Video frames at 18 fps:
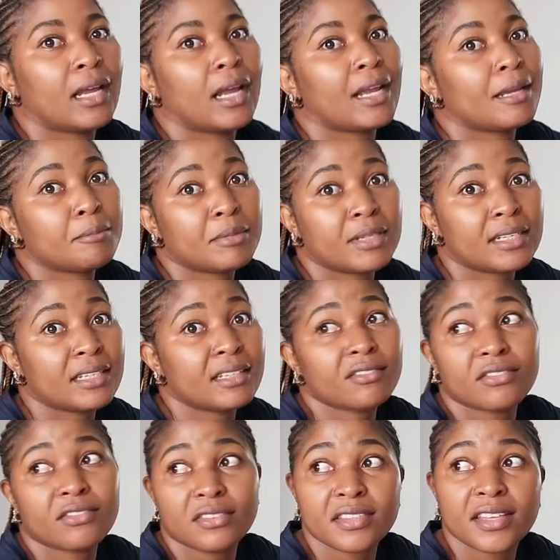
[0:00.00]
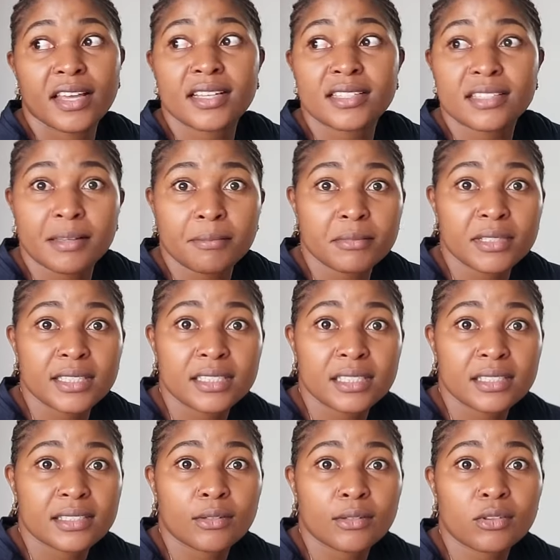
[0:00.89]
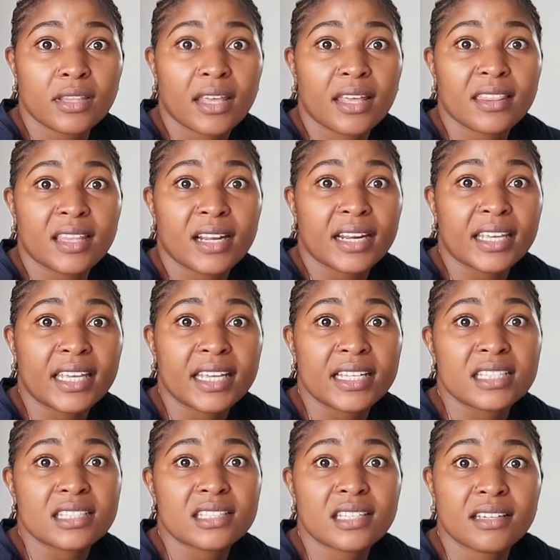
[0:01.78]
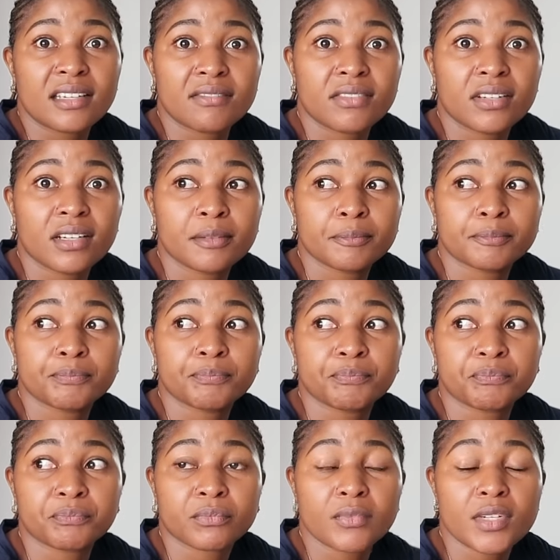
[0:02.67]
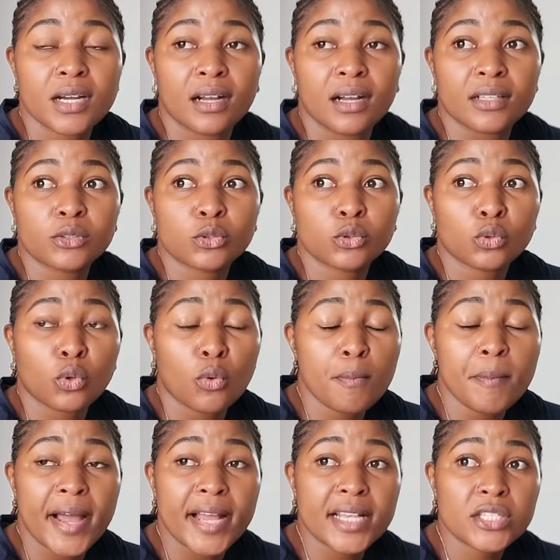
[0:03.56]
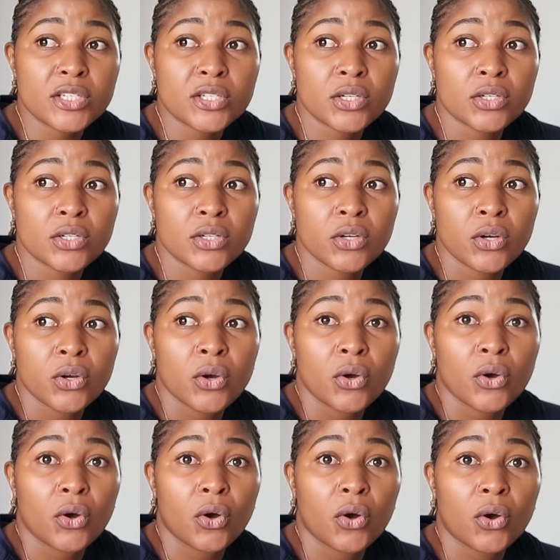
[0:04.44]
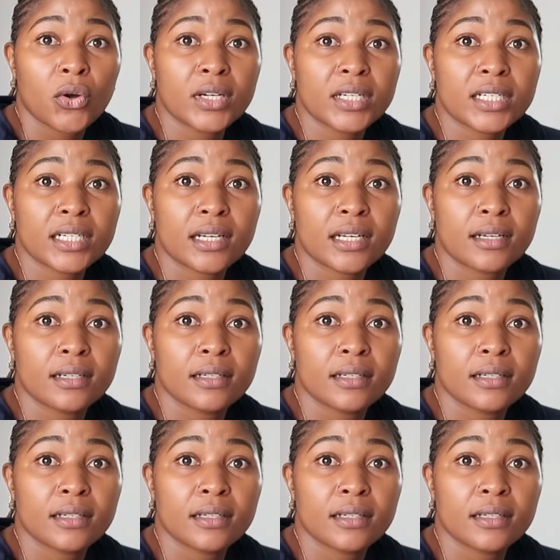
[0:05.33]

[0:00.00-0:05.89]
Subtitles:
I believe there are some places out there that I can save so much on